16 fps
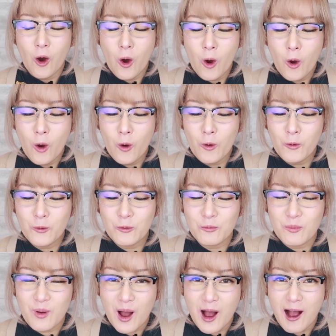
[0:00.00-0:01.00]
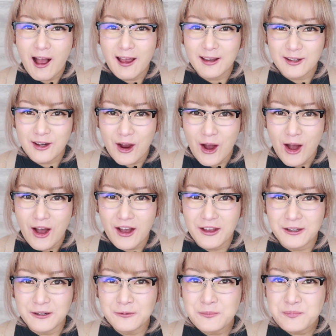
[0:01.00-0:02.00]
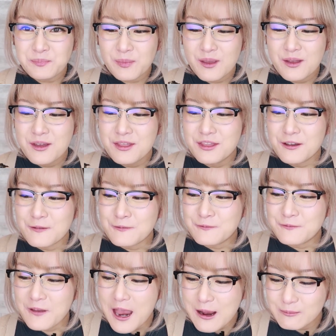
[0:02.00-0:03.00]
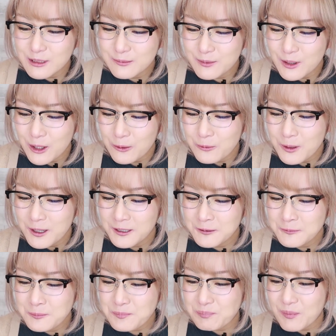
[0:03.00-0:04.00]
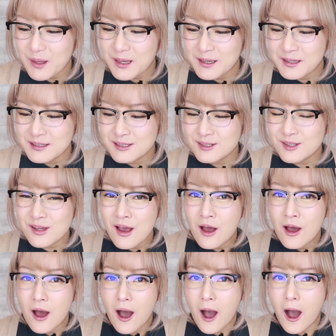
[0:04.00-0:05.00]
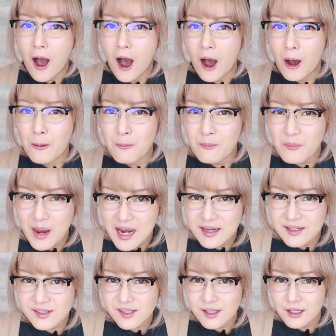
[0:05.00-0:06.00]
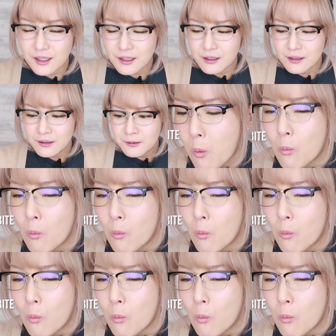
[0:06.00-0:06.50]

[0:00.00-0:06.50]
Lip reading: Oh my god. The Family Mart one is amazing.